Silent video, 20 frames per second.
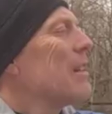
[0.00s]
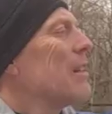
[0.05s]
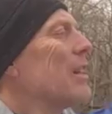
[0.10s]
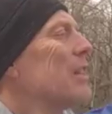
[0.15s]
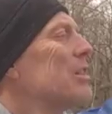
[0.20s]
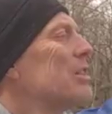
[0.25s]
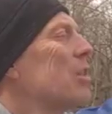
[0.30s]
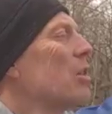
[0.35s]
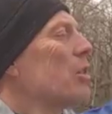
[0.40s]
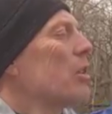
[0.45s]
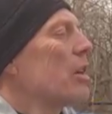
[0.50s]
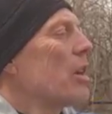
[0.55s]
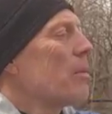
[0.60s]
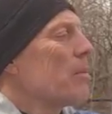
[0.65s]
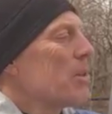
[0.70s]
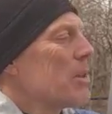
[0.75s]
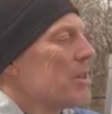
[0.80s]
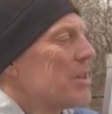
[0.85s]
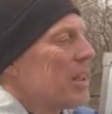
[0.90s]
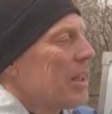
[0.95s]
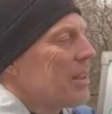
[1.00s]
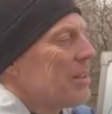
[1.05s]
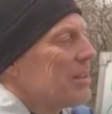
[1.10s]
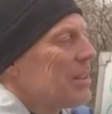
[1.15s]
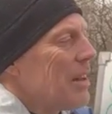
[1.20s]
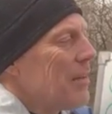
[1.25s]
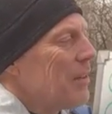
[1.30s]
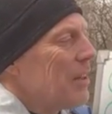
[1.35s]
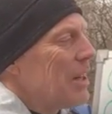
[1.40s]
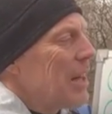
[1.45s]
let's go to number 6,
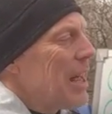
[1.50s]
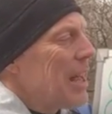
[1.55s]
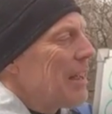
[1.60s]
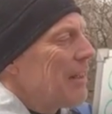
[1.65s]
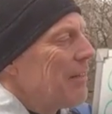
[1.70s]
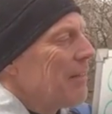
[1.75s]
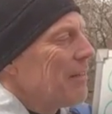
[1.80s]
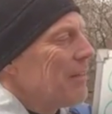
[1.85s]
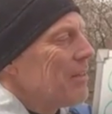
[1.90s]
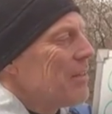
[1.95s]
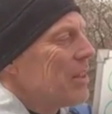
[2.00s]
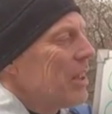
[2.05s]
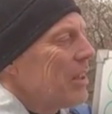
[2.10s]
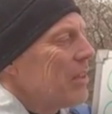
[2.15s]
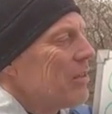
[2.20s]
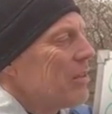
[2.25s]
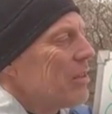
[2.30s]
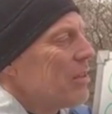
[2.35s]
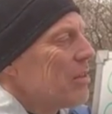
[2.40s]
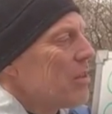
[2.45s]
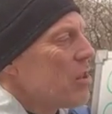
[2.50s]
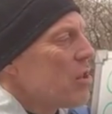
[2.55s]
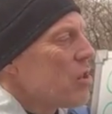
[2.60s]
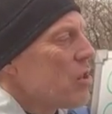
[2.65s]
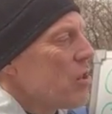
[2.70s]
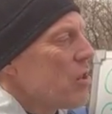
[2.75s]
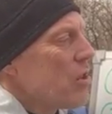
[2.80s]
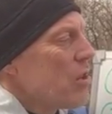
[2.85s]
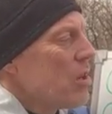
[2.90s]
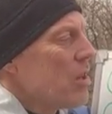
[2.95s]
7, and 8. 6,
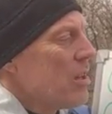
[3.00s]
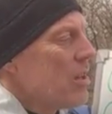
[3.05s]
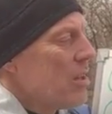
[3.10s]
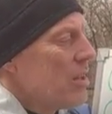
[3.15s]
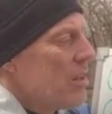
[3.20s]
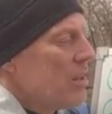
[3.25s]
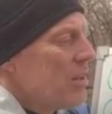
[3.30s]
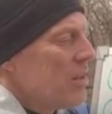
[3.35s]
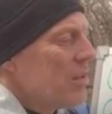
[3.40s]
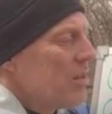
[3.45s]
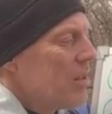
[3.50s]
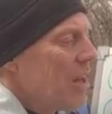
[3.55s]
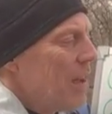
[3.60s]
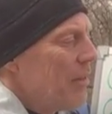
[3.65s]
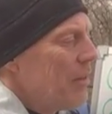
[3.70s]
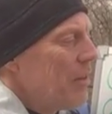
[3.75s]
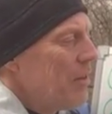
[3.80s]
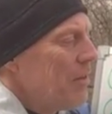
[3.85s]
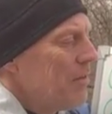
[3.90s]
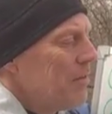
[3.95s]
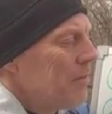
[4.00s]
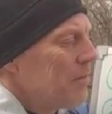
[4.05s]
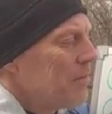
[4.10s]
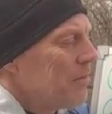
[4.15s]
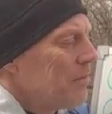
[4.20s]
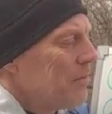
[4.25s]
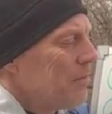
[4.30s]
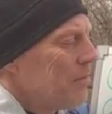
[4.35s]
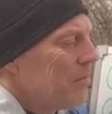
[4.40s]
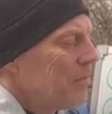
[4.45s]
7,
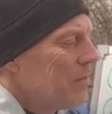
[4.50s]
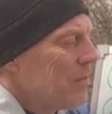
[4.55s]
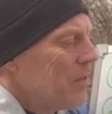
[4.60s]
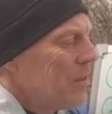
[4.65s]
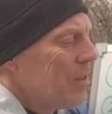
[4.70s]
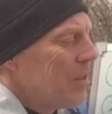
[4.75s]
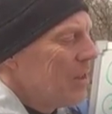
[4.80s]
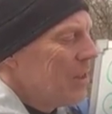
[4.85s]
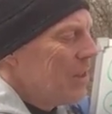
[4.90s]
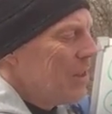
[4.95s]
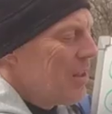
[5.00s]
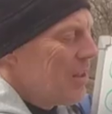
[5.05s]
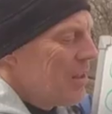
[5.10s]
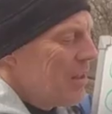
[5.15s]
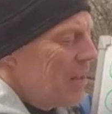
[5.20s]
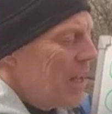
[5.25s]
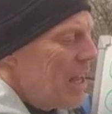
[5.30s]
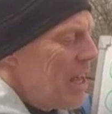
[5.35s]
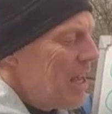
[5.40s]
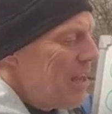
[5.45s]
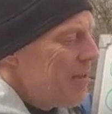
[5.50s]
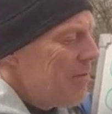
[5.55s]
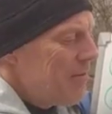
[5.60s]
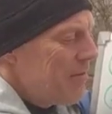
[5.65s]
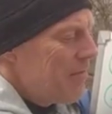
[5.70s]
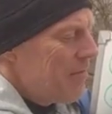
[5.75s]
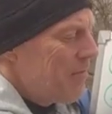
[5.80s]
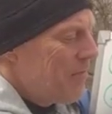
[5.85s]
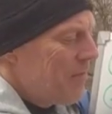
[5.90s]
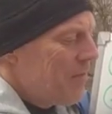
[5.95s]
8,
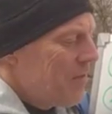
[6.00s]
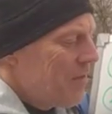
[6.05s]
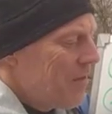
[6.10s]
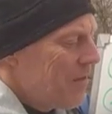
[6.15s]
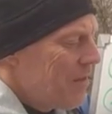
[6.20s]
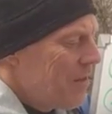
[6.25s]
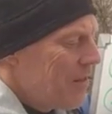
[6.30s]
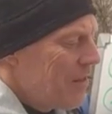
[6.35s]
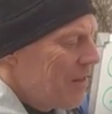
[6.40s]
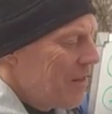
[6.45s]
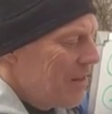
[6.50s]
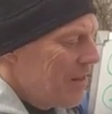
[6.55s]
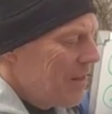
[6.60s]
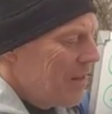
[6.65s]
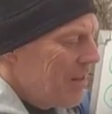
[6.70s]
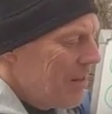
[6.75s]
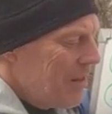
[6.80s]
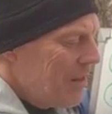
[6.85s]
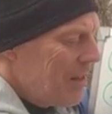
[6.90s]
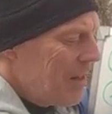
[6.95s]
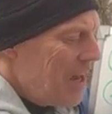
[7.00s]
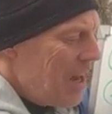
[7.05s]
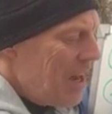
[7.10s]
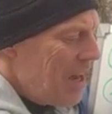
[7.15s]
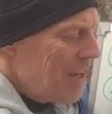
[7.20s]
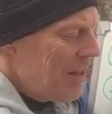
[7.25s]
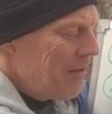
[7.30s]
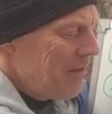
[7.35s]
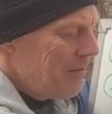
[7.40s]
9,